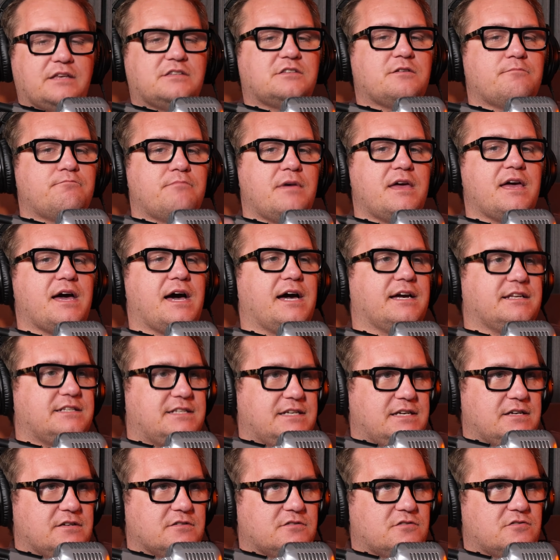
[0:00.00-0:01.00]
submit
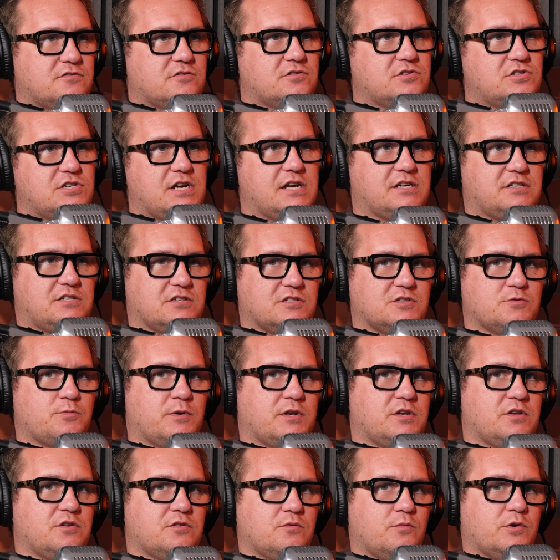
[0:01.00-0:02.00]
ideas or suggestions
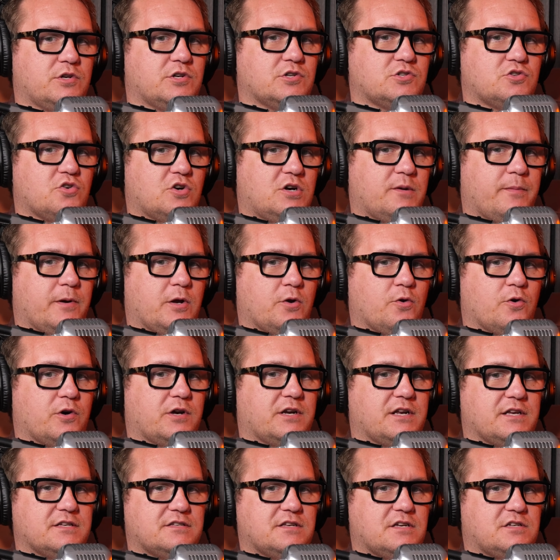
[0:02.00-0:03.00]
when you're talking about an
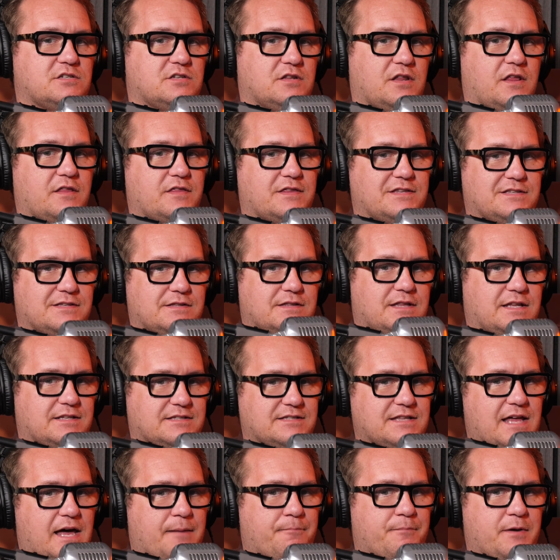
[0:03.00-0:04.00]
organization
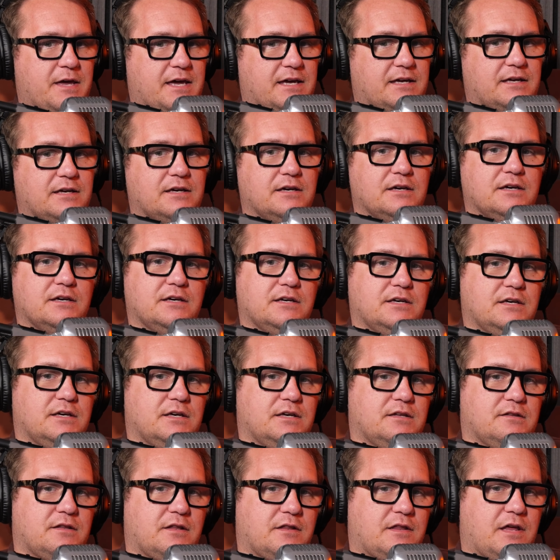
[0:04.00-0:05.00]
that's that big
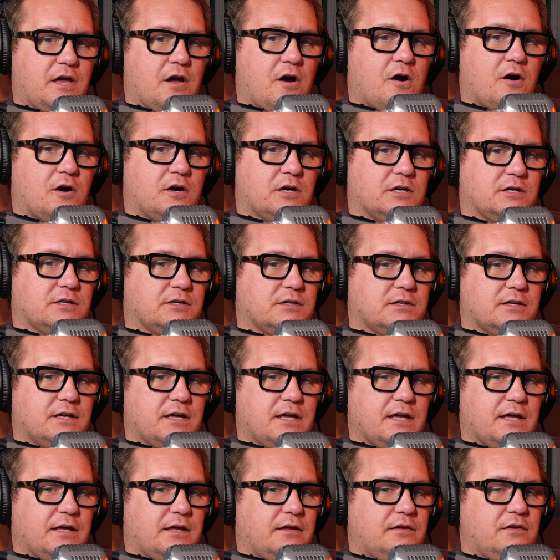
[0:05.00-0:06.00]
that they are,
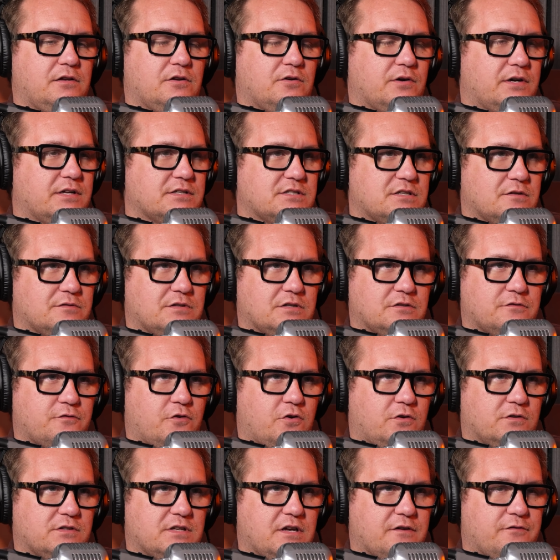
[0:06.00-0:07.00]
it can sometimes
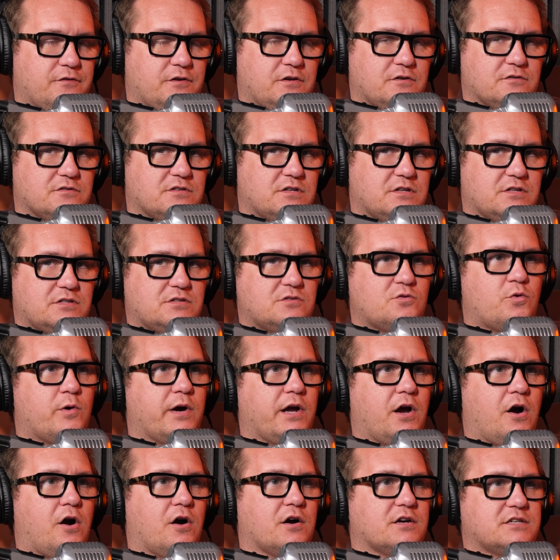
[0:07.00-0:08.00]
fall on deaf ears, and it's
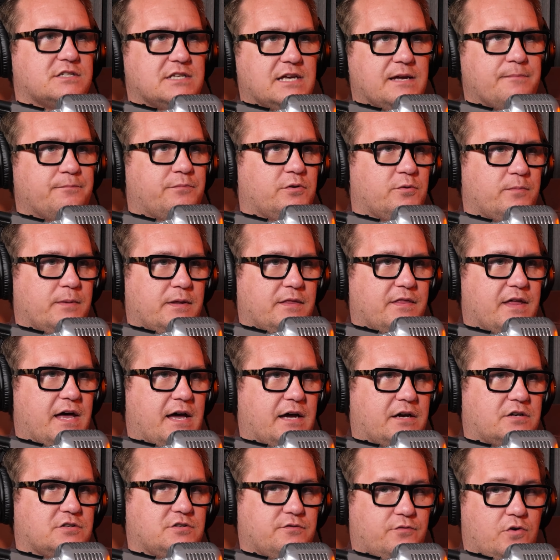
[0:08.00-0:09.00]
quite hard to implement
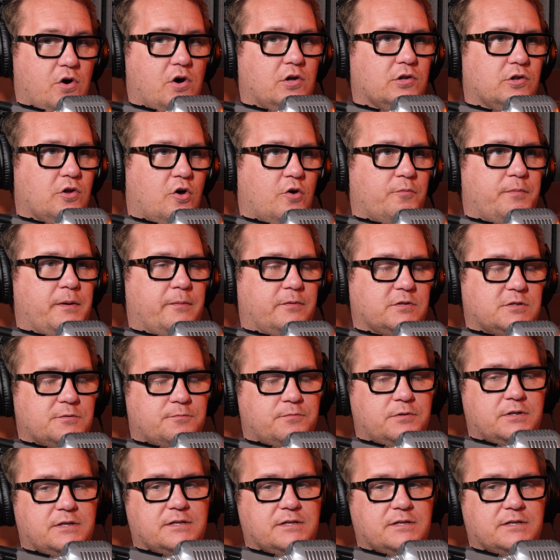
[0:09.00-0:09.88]
that because you've got a lot of people to